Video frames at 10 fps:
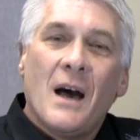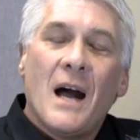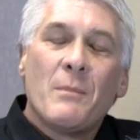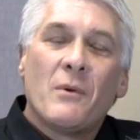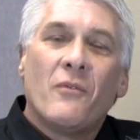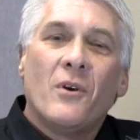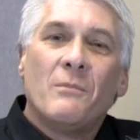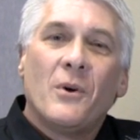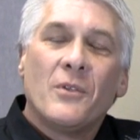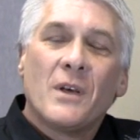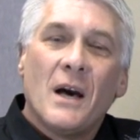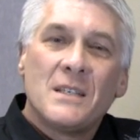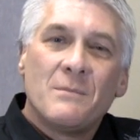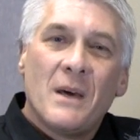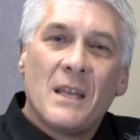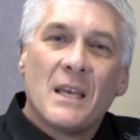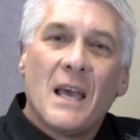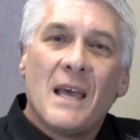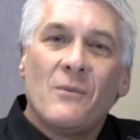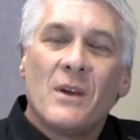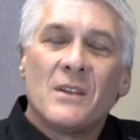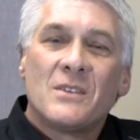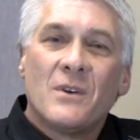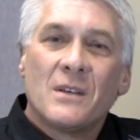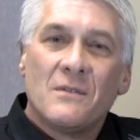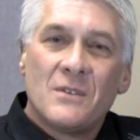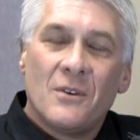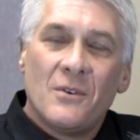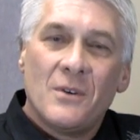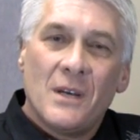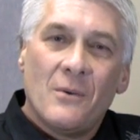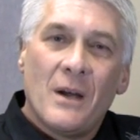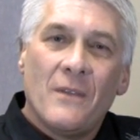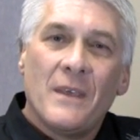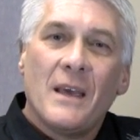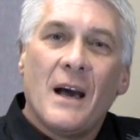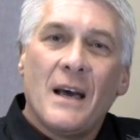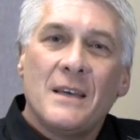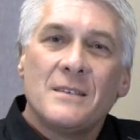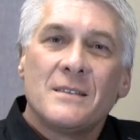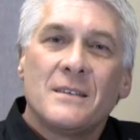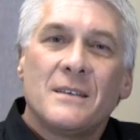I perform both cosmetic and reconstructive surgery around the eyes.